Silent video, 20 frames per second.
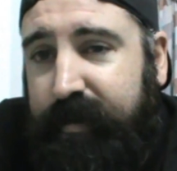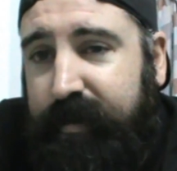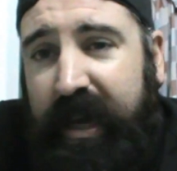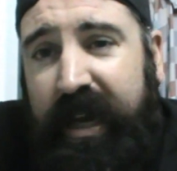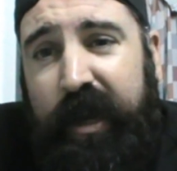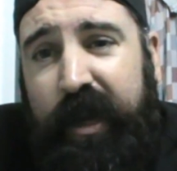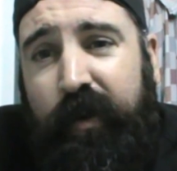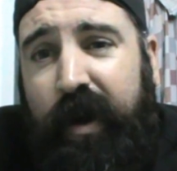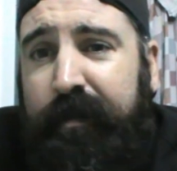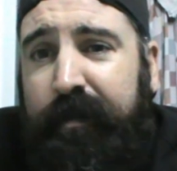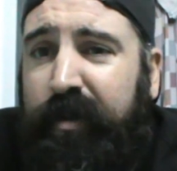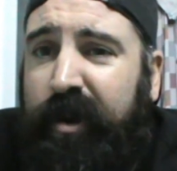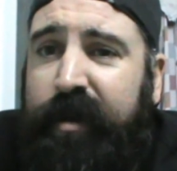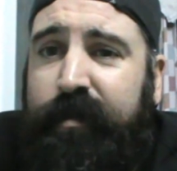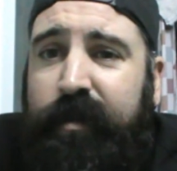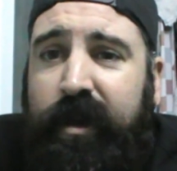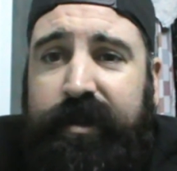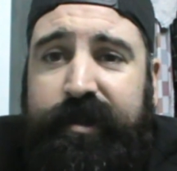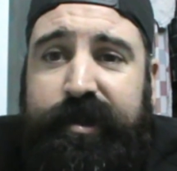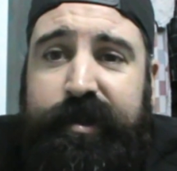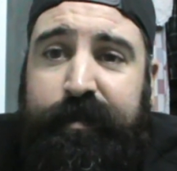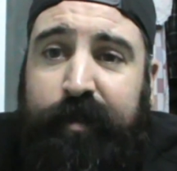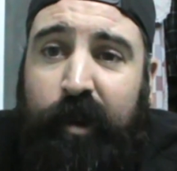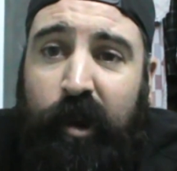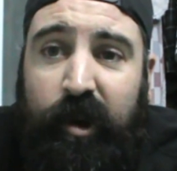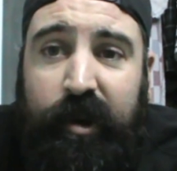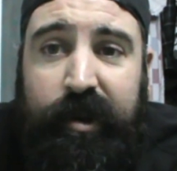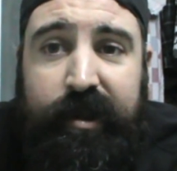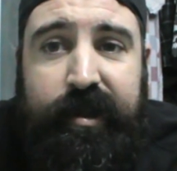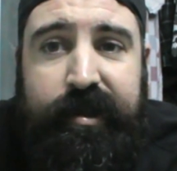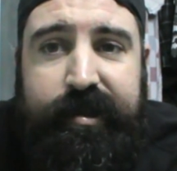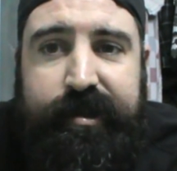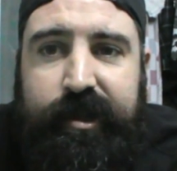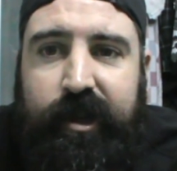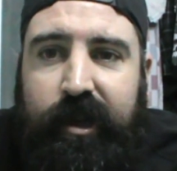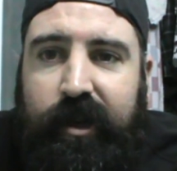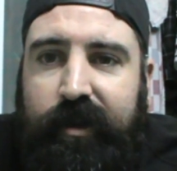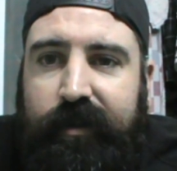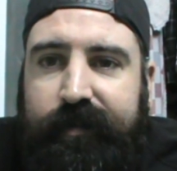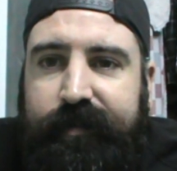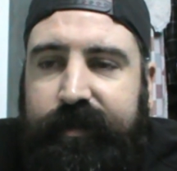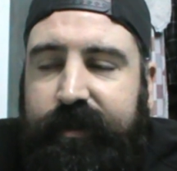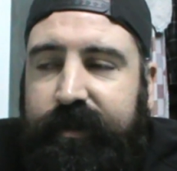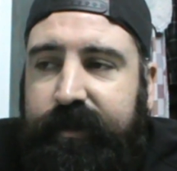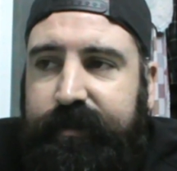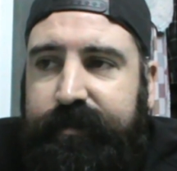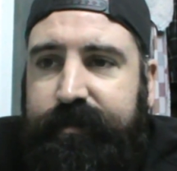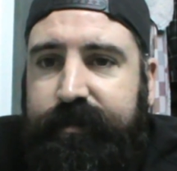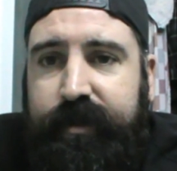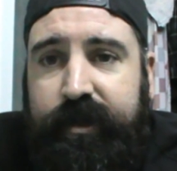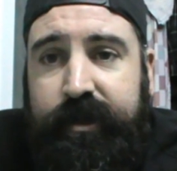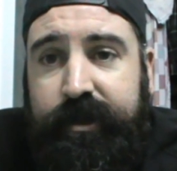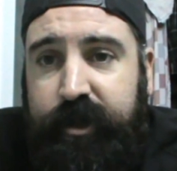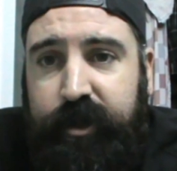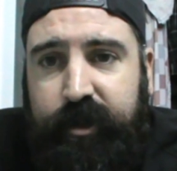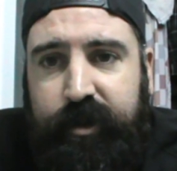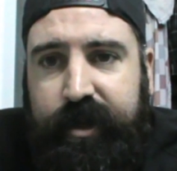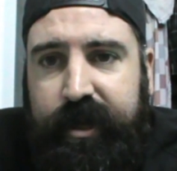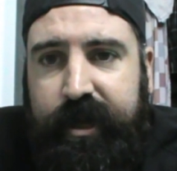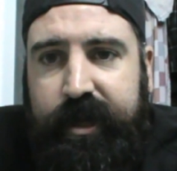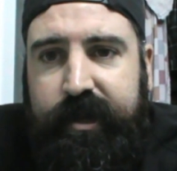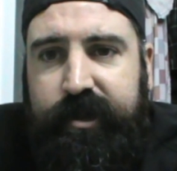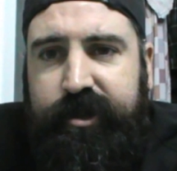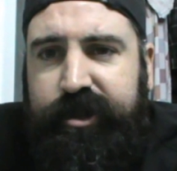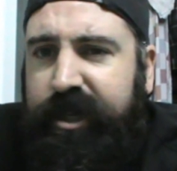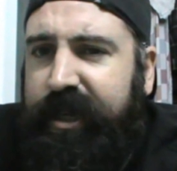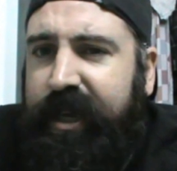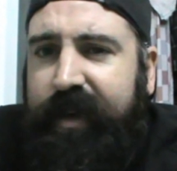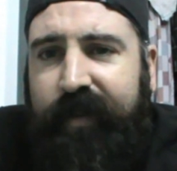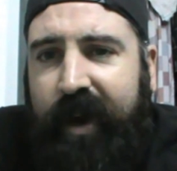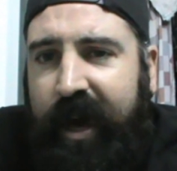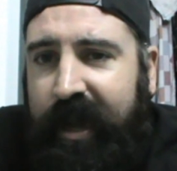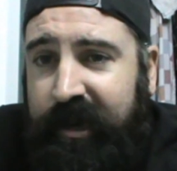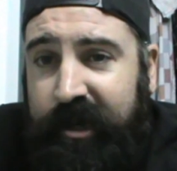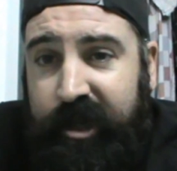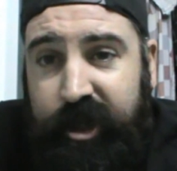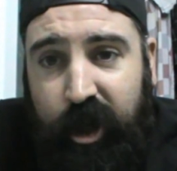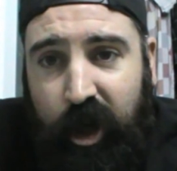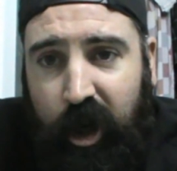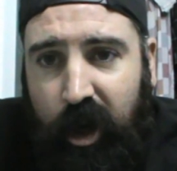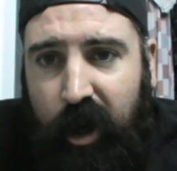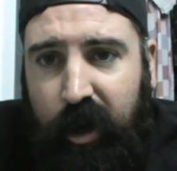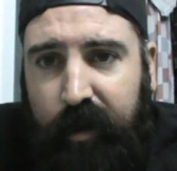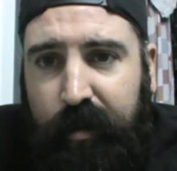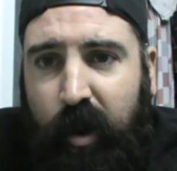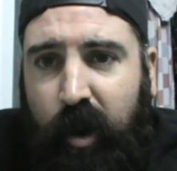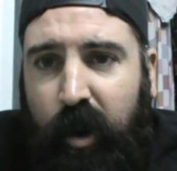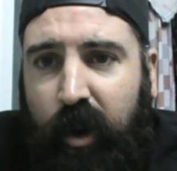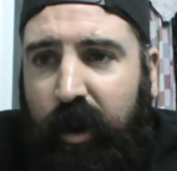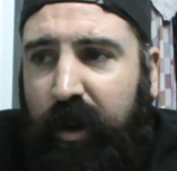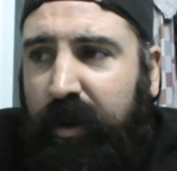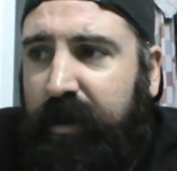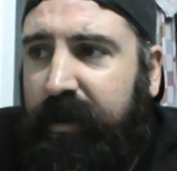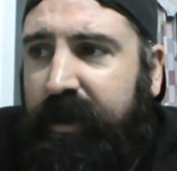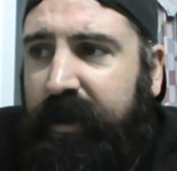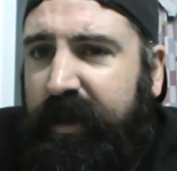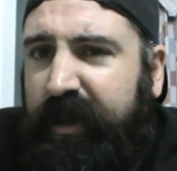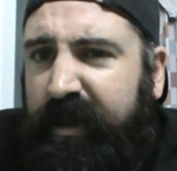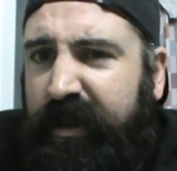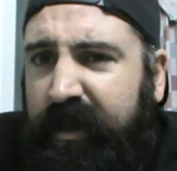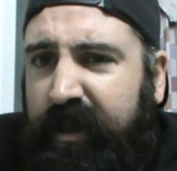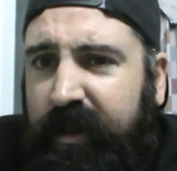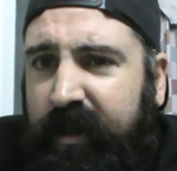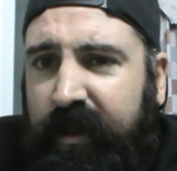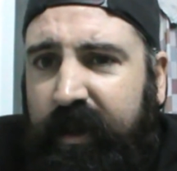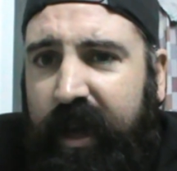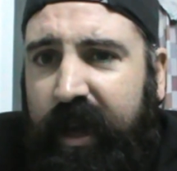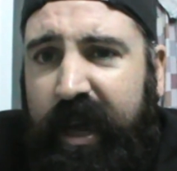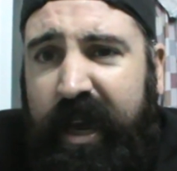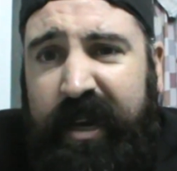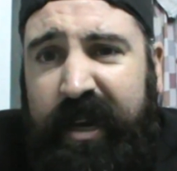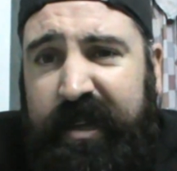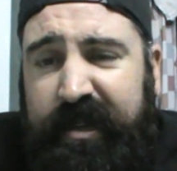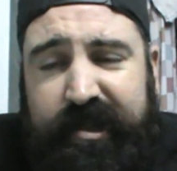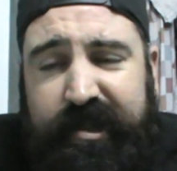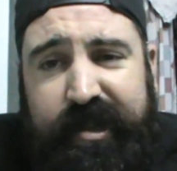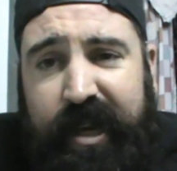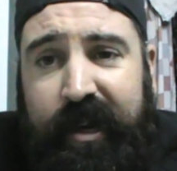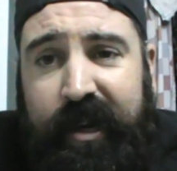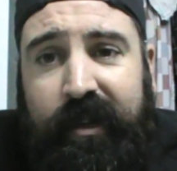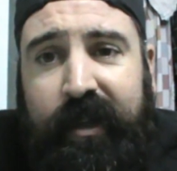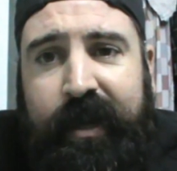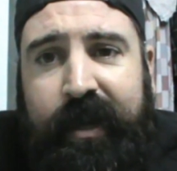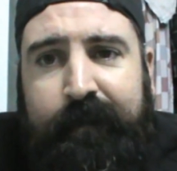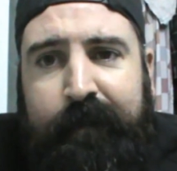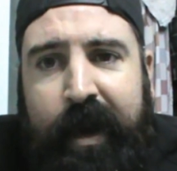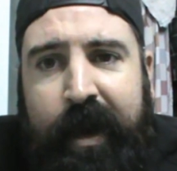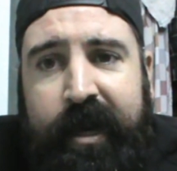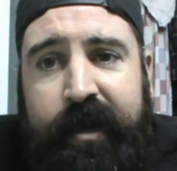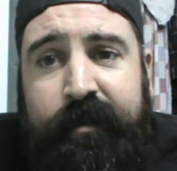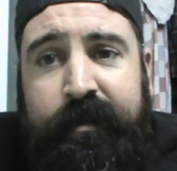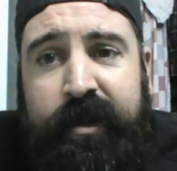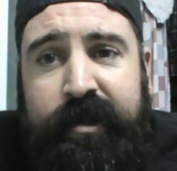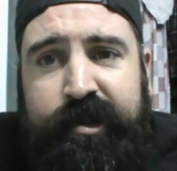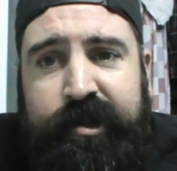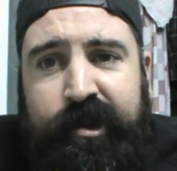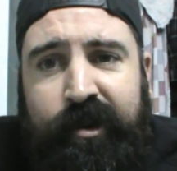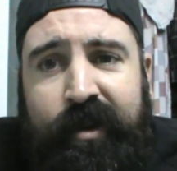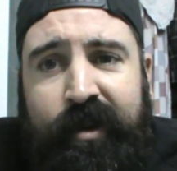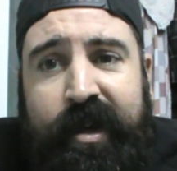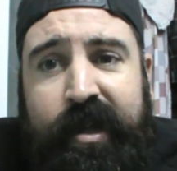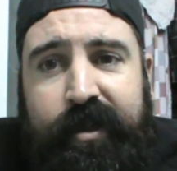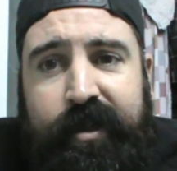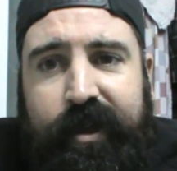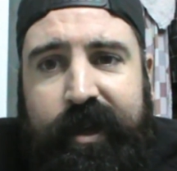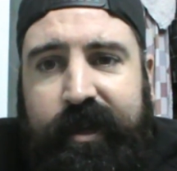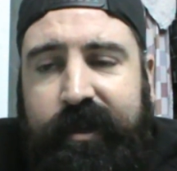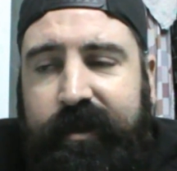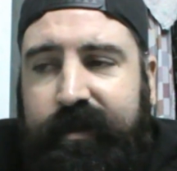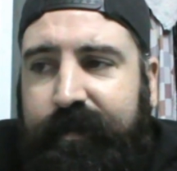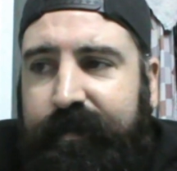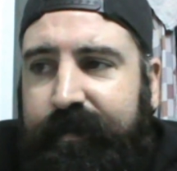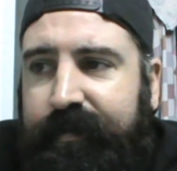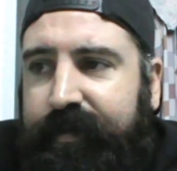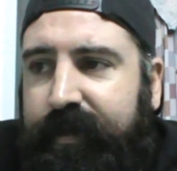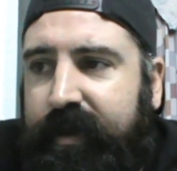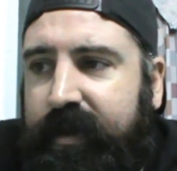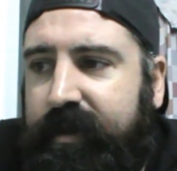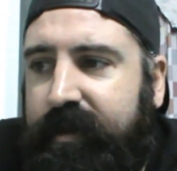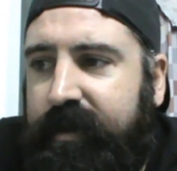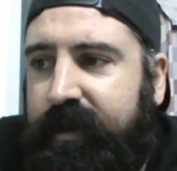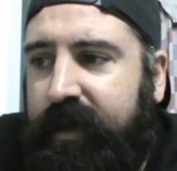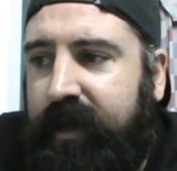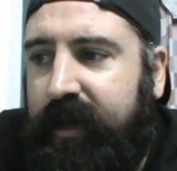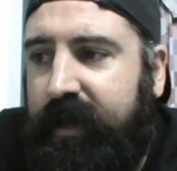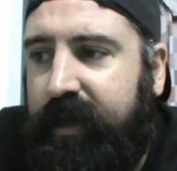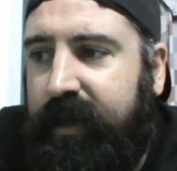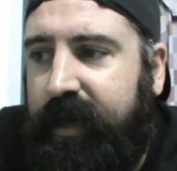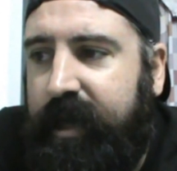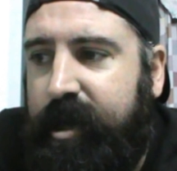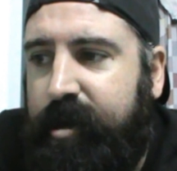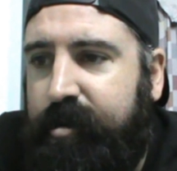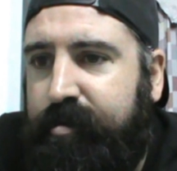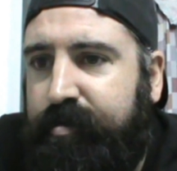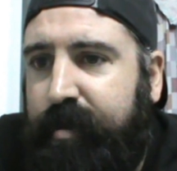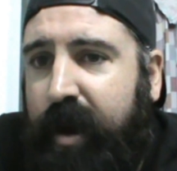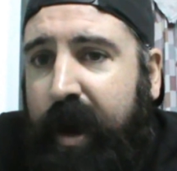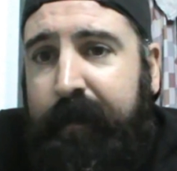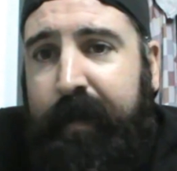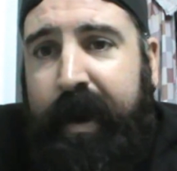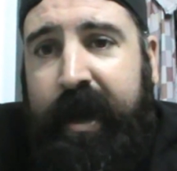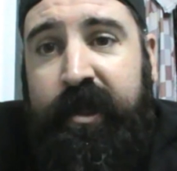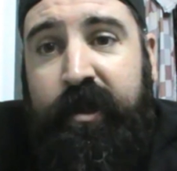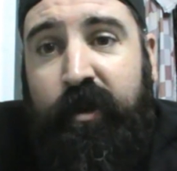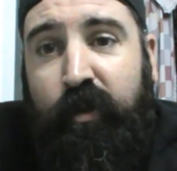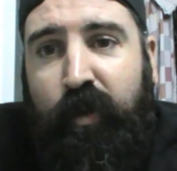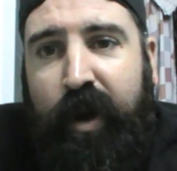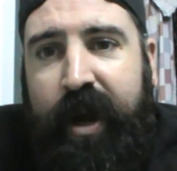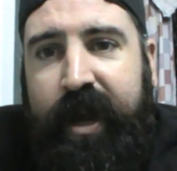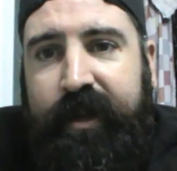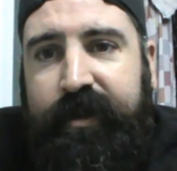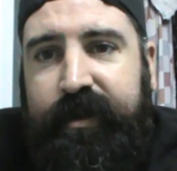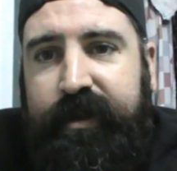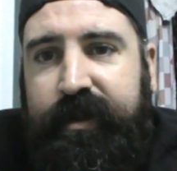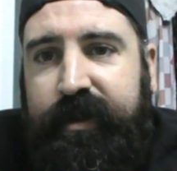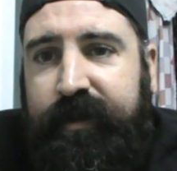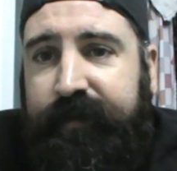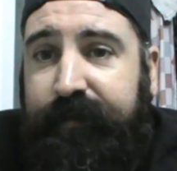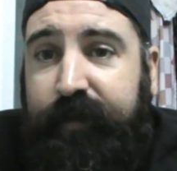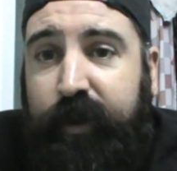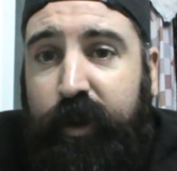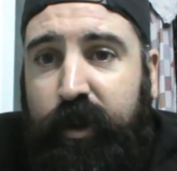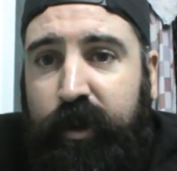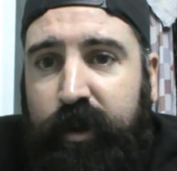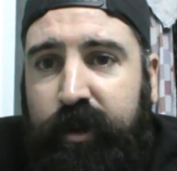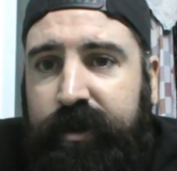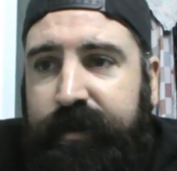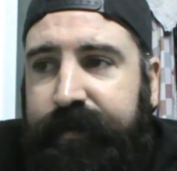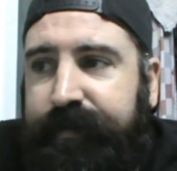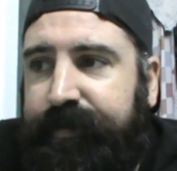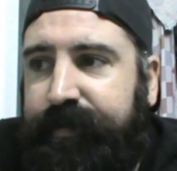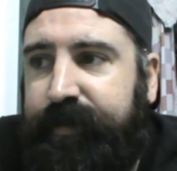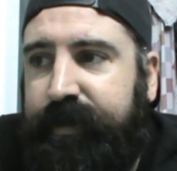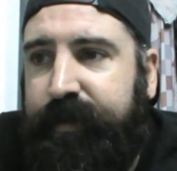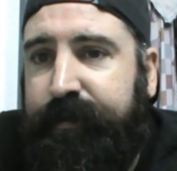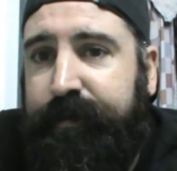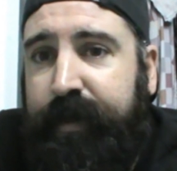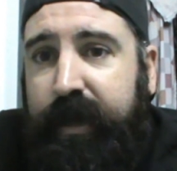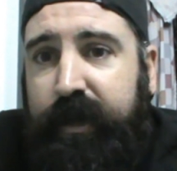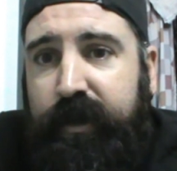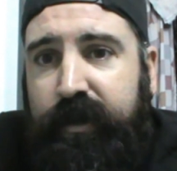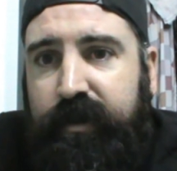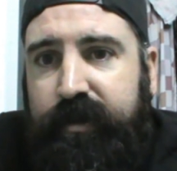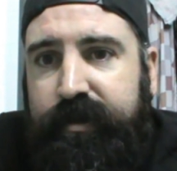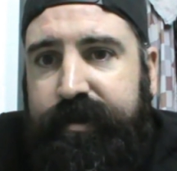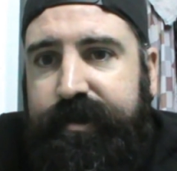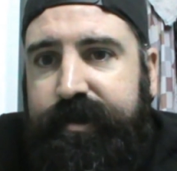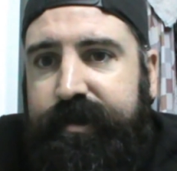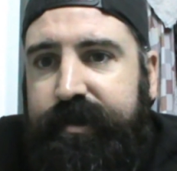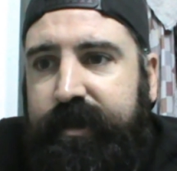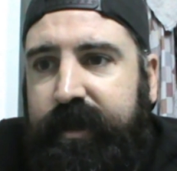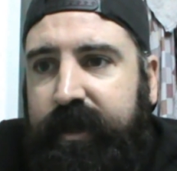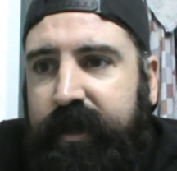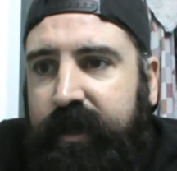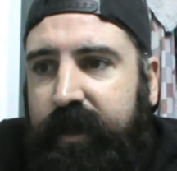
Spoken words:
Anyway, I pretty much supported this girl for the 2 years. She never had a job or any Centrelink payments or anything. I paid the rent, the food, bills,